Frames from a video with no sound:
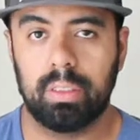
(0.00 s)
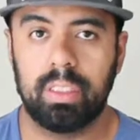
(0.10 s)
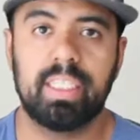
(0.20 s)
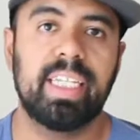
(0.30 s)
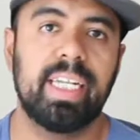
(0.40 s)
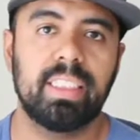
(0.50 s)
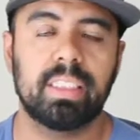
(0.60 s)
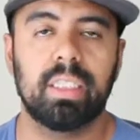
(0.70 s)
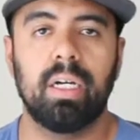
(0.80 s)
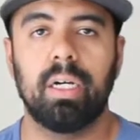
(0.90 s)
the
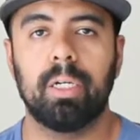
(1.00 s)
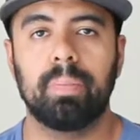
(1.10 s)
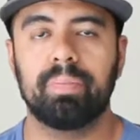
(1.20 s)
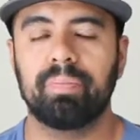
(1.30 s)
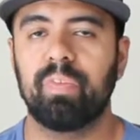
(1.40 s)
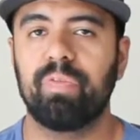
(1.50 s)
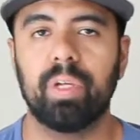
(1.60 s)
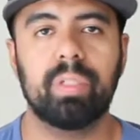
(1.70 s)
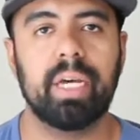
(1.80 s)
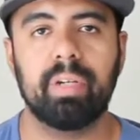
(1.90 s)
desk,
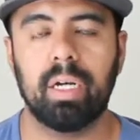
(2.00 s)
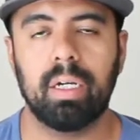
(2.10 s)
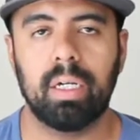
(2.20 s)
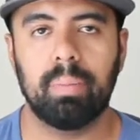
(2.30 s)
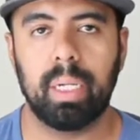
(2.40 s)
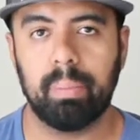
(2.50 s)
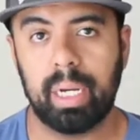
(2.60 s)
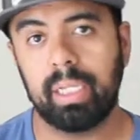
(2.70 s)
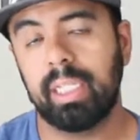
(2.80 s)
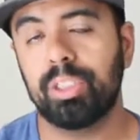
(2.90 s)
filled out
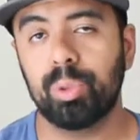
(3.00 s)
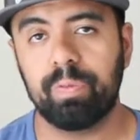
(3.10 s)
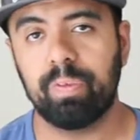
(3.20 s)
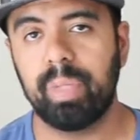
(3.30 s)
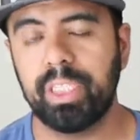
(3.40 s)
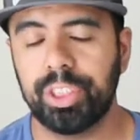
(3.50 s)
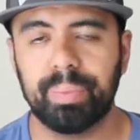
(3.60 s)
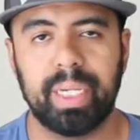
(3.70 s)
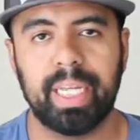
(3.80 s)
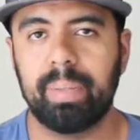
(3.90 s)
my initial
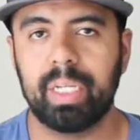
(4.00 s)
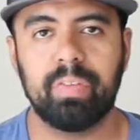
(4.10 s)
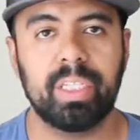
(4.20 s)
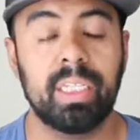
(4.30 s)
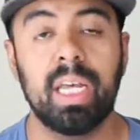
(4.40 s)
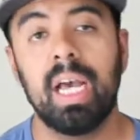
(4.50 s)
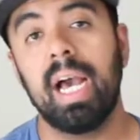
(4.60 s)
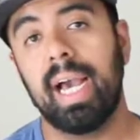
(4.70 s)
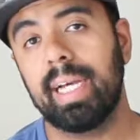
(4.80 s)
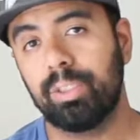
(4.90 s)
information, my name and everything.
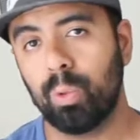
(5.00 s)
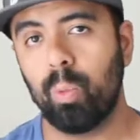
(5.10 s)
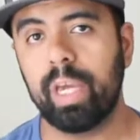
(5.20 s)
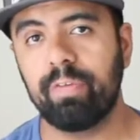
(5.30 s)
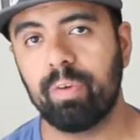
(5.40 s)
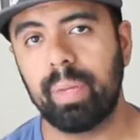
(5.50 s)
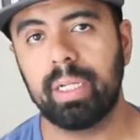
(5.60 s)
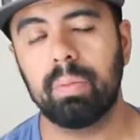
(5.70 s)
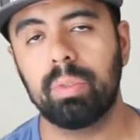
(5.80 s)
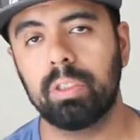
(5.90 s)
I had to wait for my
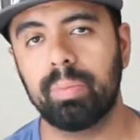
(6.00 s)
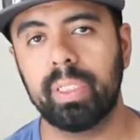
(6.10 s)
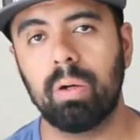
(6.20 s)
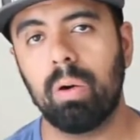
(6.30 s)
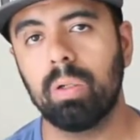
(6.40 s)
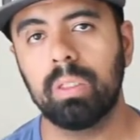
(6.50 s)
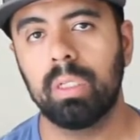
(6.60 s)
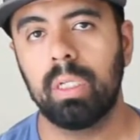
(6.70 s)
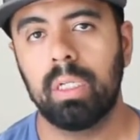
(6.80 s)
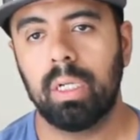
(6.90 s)
number to be called.
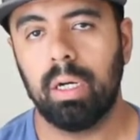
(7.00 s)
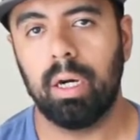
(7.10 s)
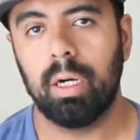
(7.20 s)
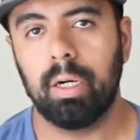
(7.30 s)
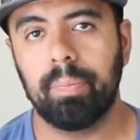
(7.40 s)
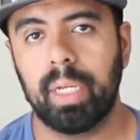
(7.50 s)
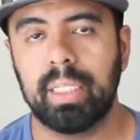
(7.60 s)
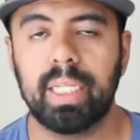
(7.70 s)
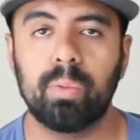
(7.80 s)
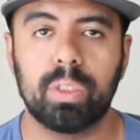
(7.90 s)

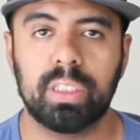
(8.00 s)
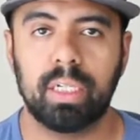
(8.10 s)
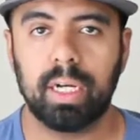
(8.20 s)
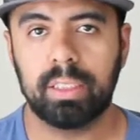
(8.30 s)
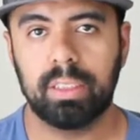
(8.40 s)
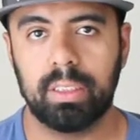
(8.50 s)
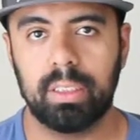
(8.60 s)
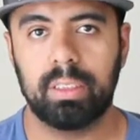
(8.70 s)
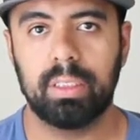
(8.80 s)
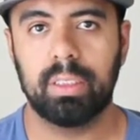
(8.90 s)
And then once I got
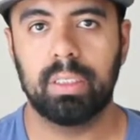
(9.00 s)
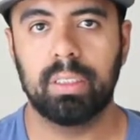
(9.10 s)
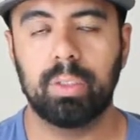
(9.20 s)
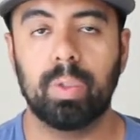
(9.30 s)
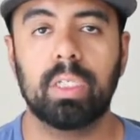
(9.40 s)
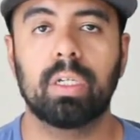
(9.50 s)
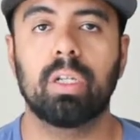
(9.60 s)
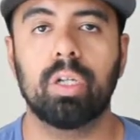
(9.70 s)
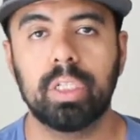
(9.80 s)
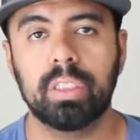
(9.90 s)
to one of the
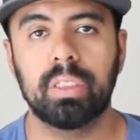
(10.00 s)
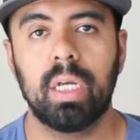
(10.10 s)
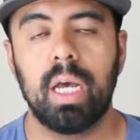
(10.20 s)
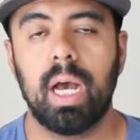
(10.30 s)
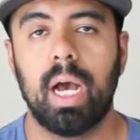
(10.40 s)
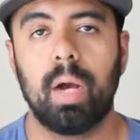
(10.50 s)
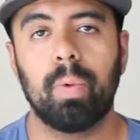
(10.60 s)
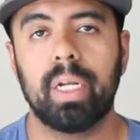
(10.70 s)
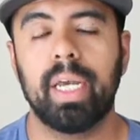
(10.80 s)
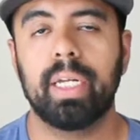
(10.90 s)
clerks, I
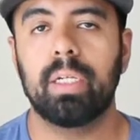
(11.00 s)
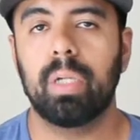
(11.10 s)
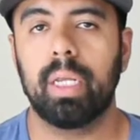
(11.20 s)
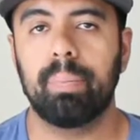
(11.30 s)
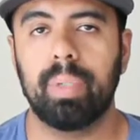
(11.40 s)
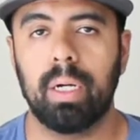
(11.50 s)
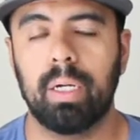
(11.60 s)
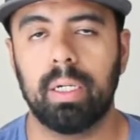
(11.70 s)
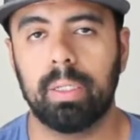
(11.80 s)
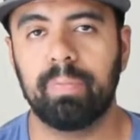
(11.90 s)
went ahead and
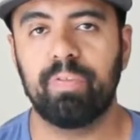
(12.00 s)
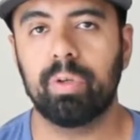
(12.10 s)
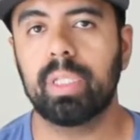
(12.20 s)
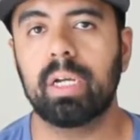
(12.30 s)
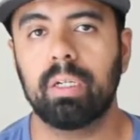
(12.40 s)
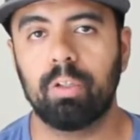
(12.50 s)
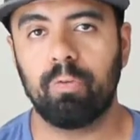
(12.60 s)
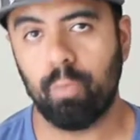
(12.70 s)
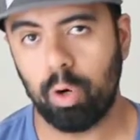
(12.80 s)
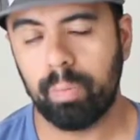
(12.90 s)
filled out another
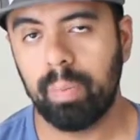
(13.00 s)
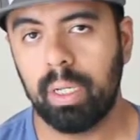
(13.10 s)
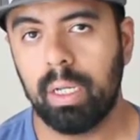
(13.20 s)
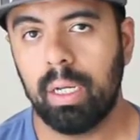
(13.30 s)
form.